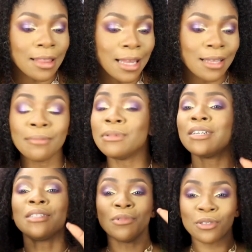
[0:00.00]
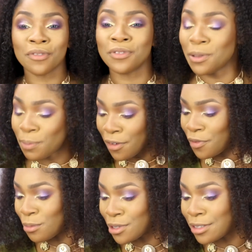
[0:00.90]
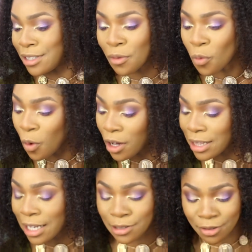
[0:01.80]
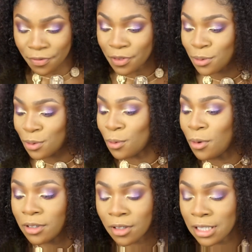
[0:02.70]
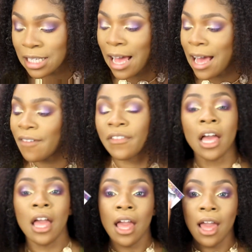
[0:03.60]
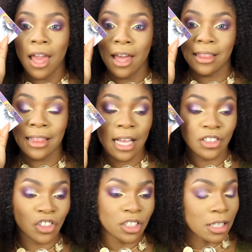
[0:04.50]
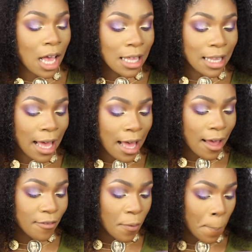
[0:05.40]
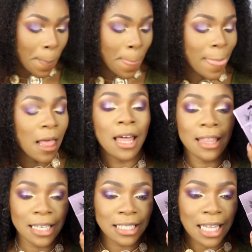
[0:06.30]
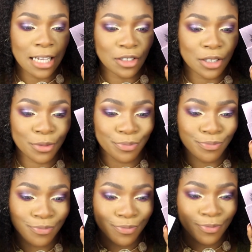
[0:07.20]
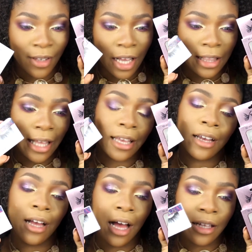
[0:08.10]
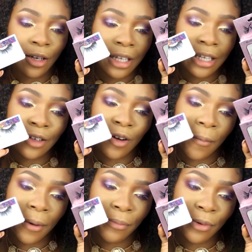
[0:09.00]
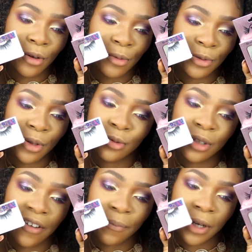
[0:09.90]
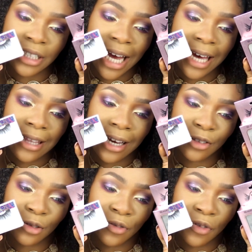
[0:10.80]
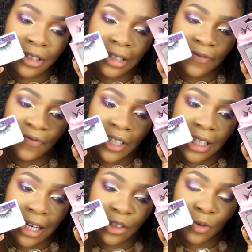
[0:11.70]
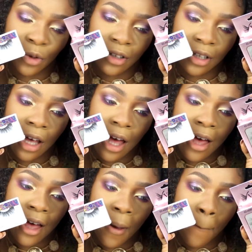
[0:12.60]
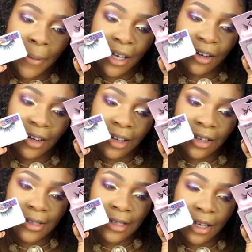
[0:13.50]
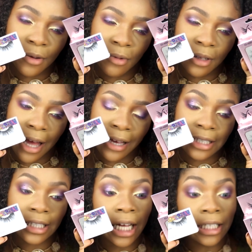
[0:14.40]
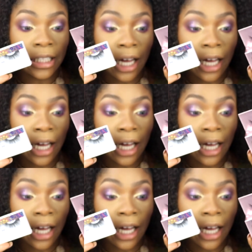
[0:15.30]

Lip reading: Now let me tell you the most confusing part for me today: what lash to fit with what? Because I have in Lash and I have this lash. Like, in the comment below, which one would you have picked? I think I should go for this V lash one because it will like stand